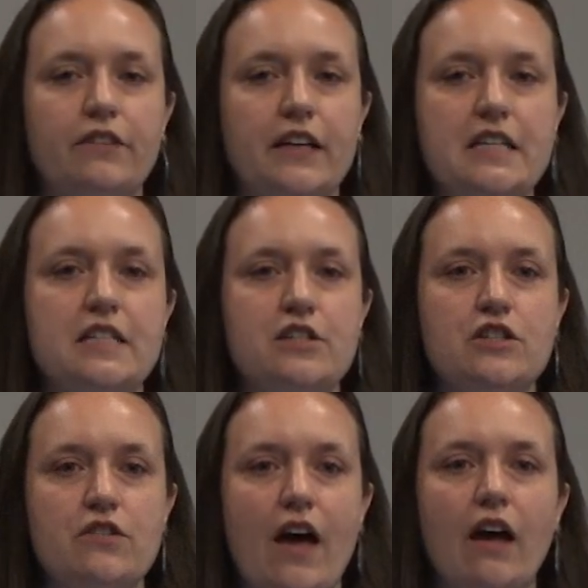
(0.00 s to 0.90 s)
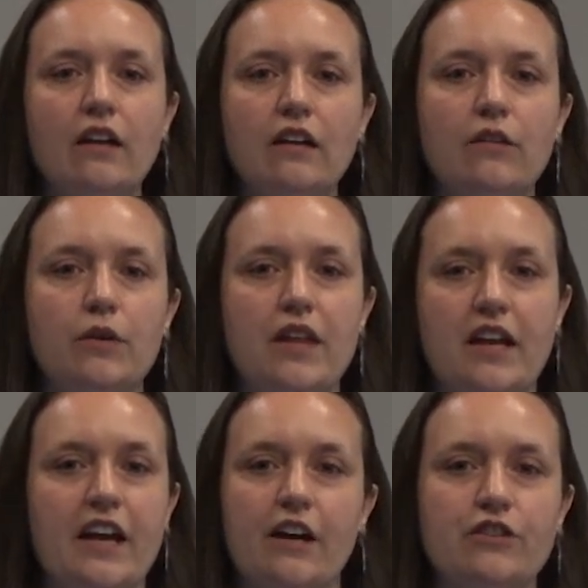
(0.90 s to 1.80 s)
very easy to do that with
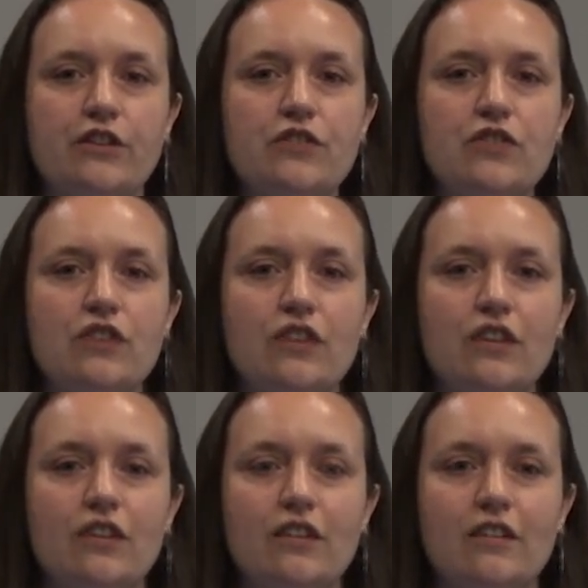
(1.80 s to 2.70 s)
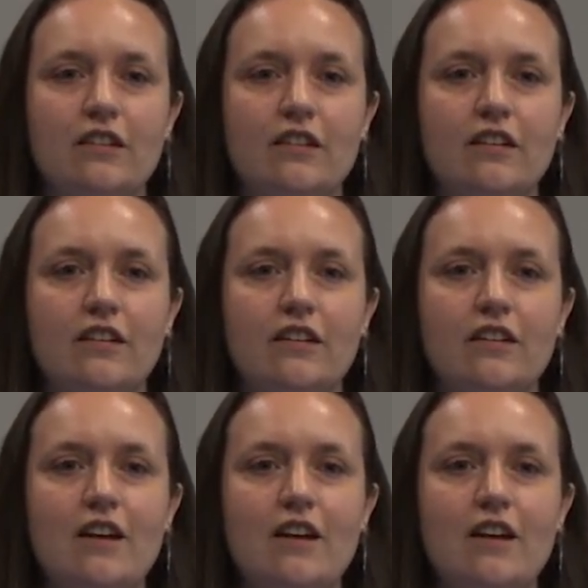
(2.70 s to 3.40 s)
any characters. Do you plan to?